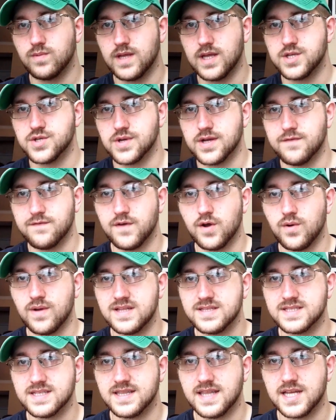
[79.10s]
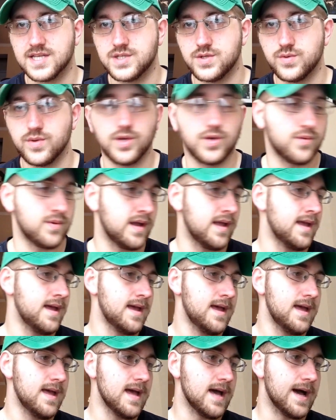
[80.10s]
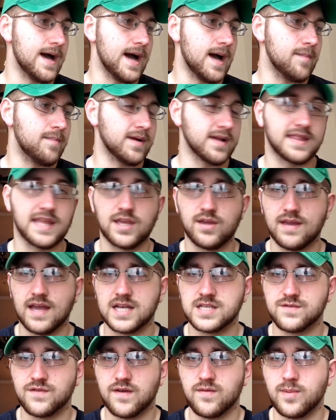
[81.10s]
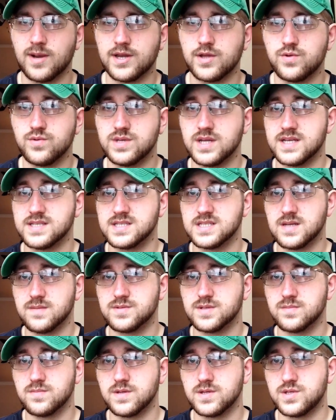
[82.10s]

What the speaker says: get your info and send that to you. But thank you guys for everybody who does end up,